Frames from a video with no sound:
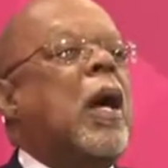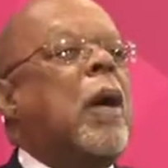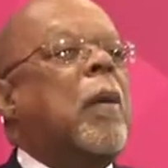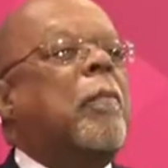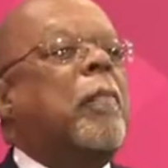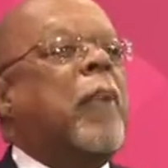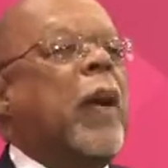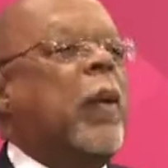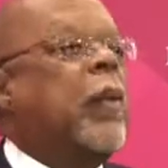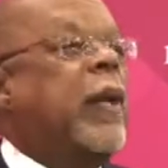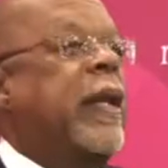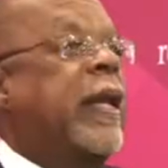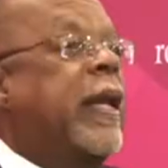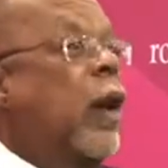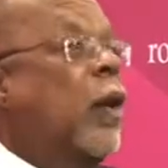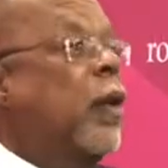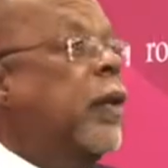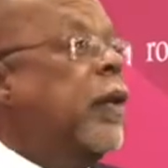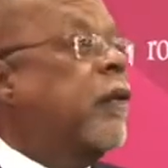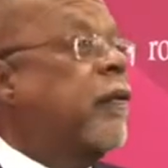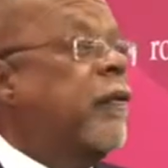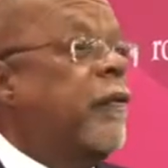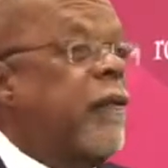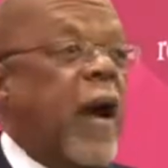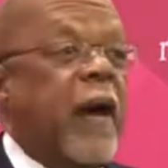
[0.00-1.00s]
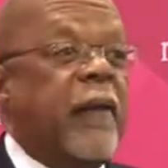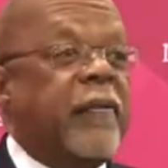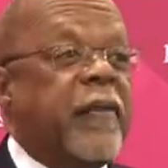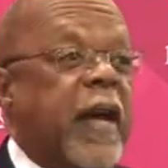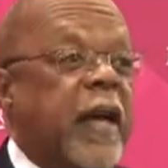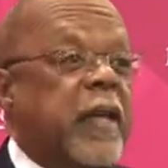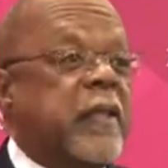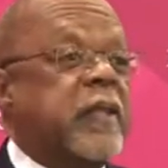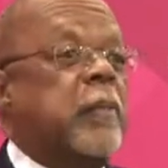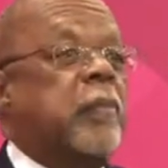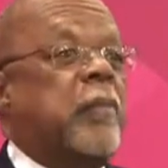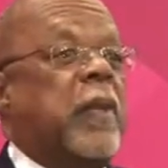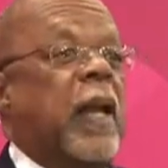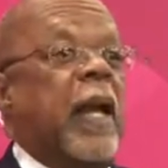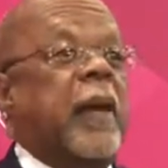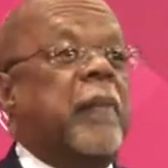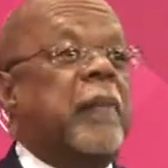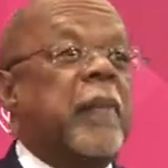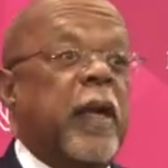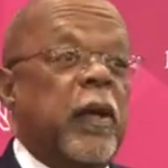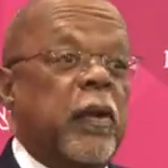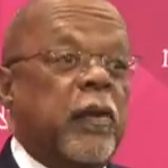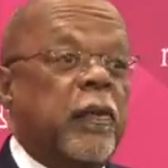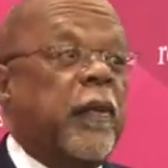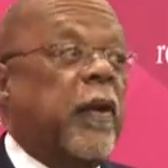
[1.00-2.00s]
But we know there are 5,000 black
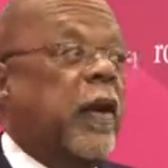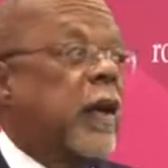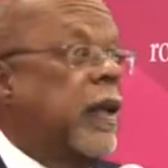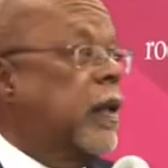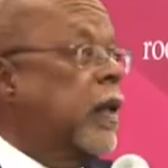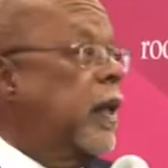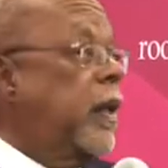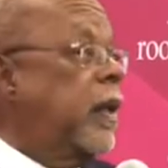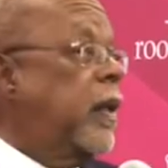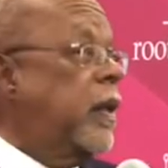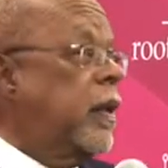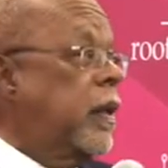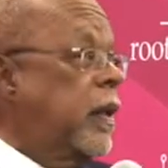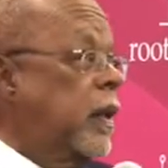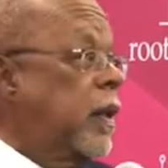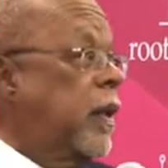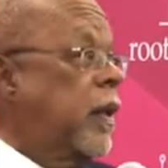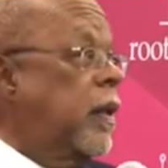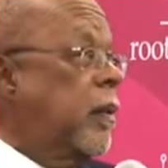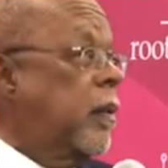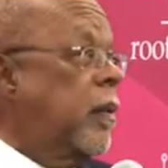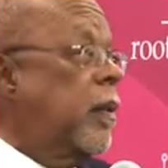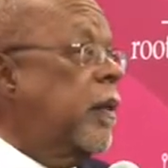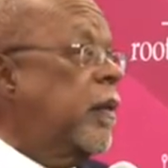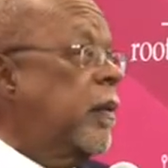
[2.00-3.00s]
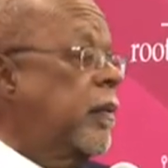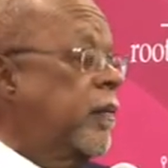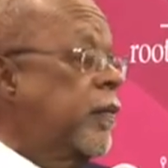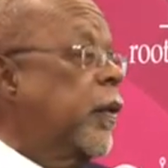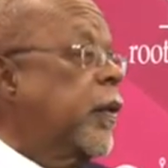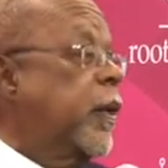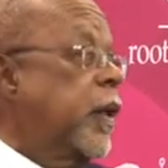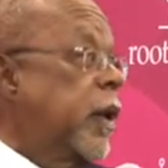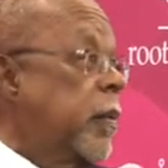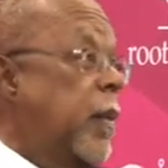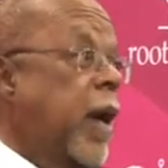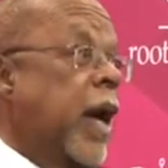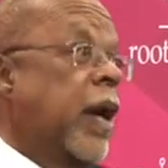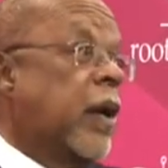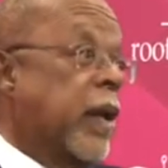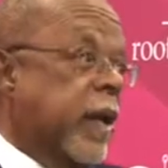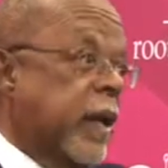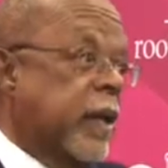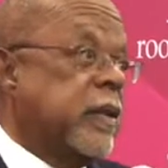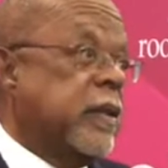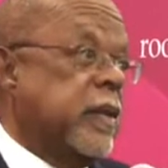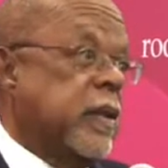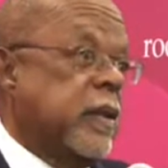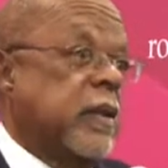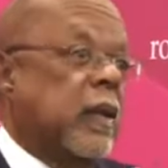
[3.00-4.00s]
men who fought for the
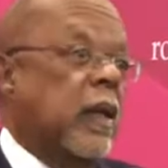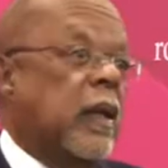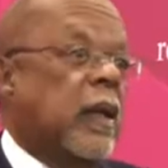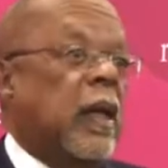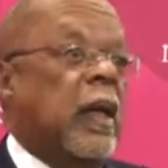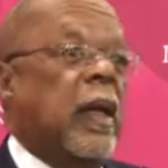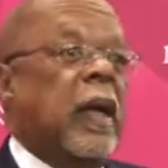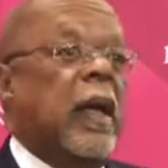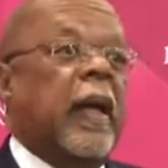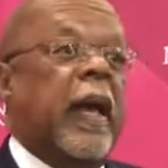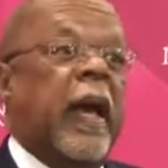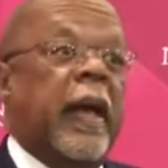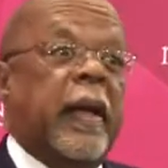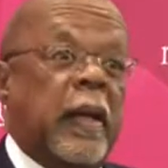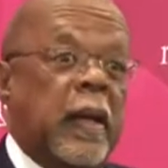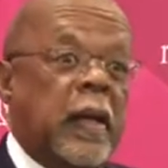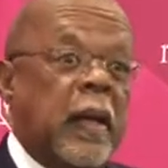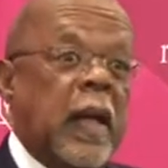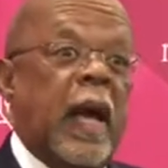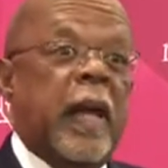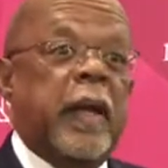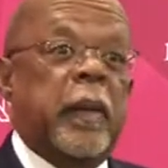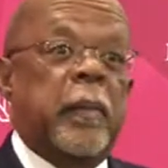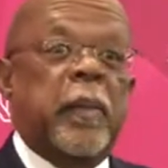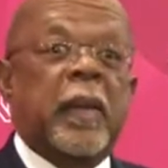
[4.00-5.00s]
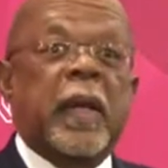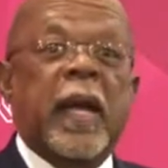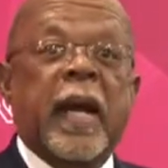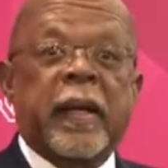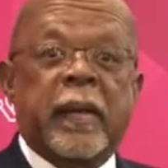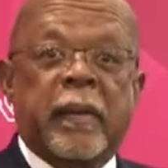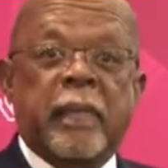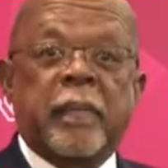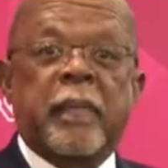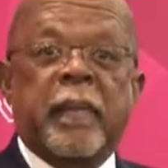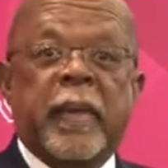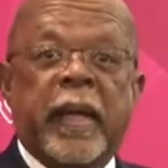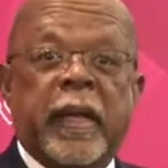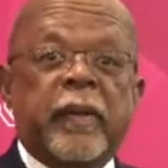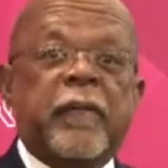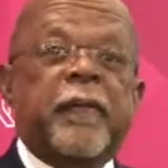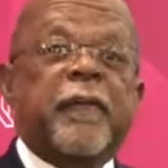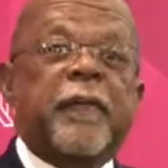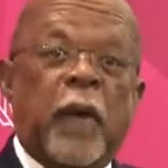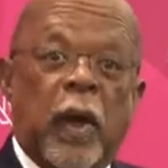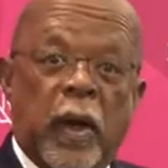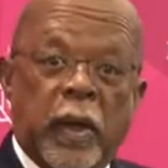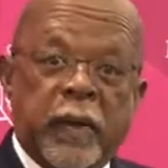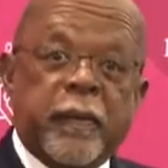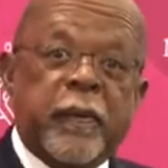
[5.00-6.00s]
Americans, and a lot of black men
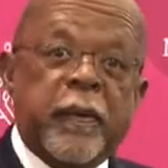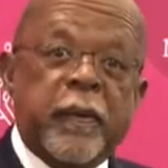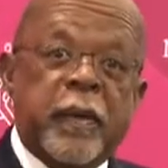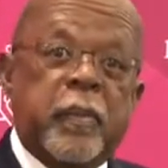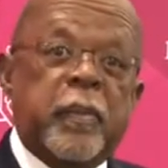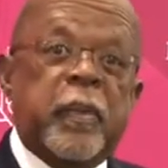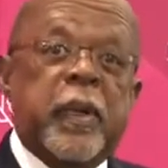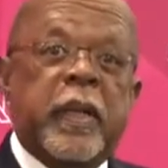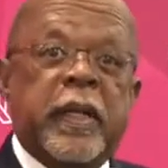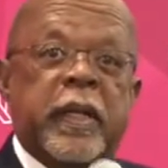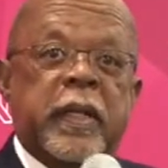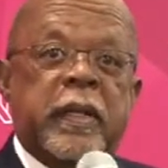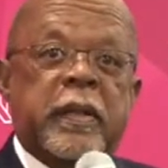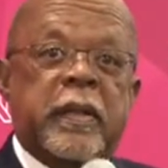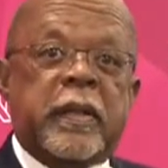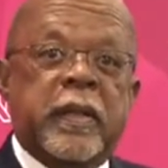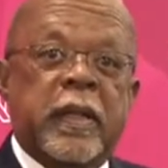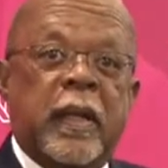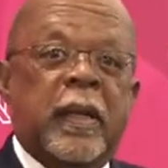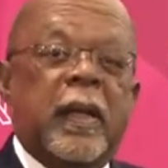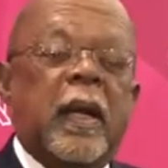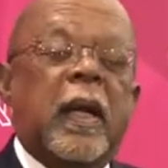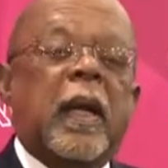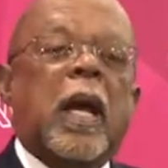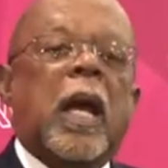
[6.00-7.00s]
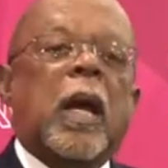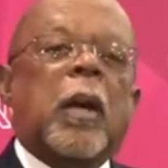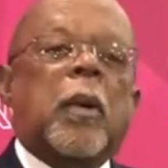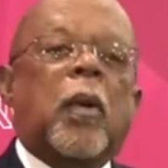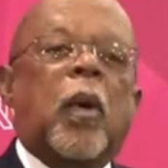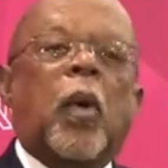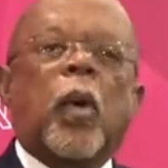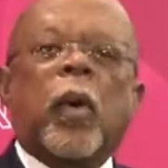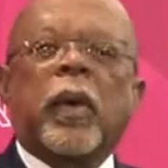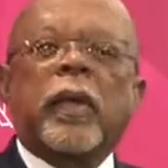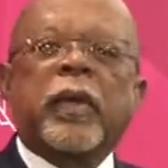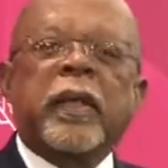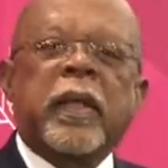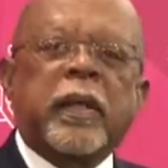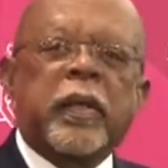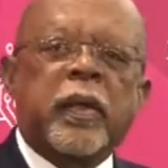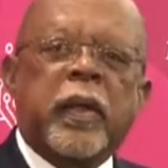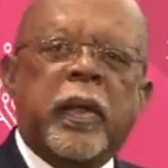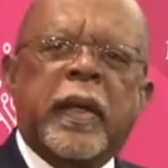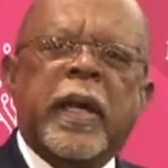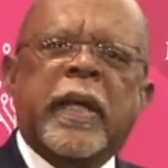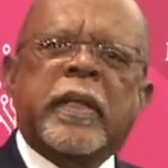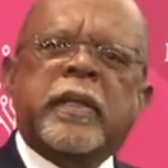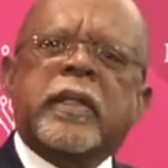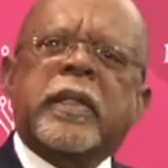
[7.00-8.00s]
fought for the British, or that
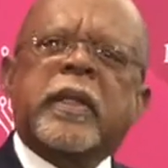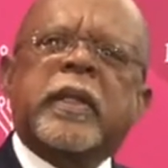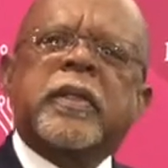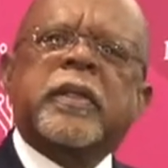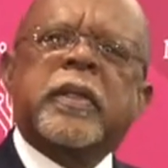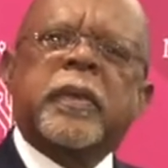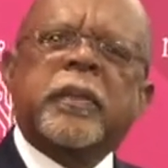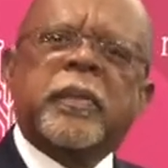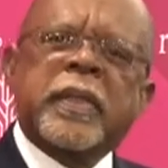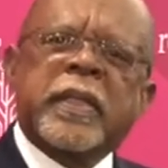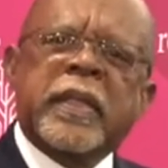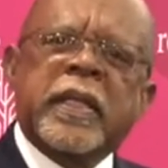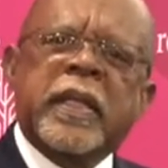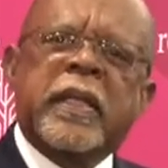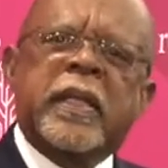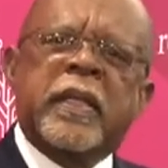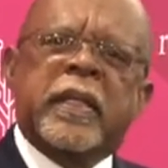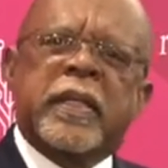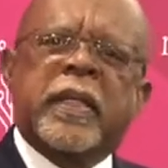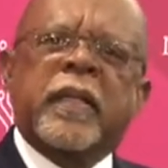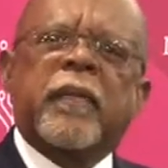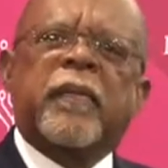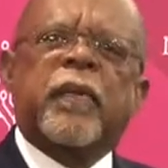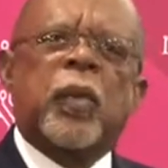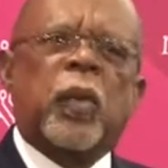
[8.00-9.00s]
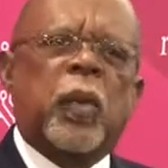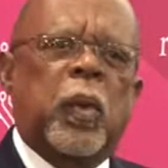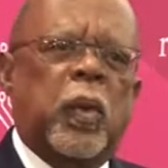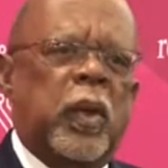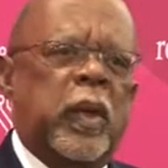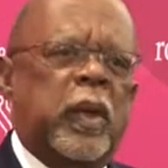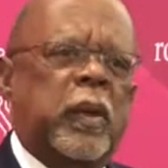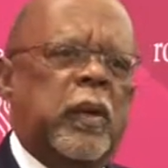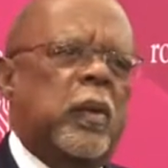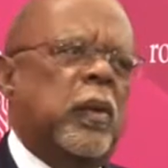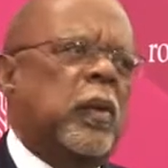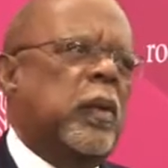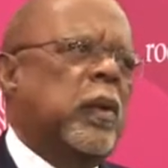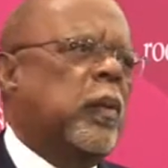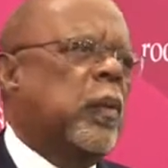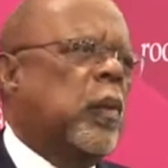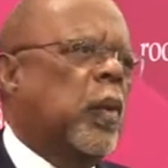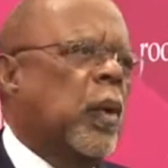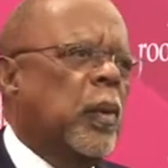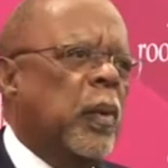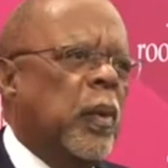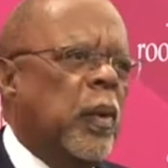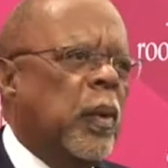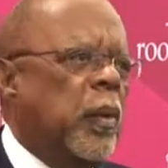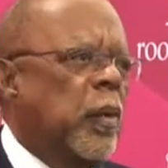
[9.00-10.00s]
your ancestor was in the Civil War, or
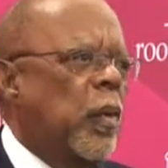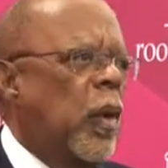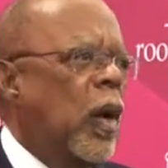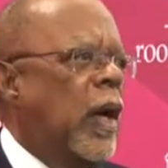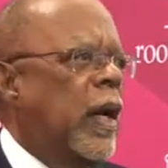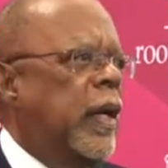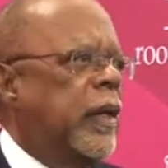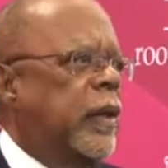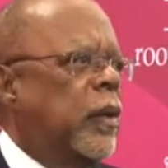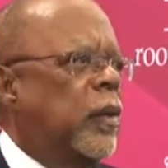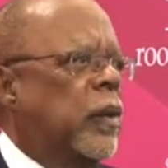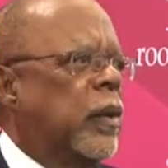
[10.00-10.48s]
World War I,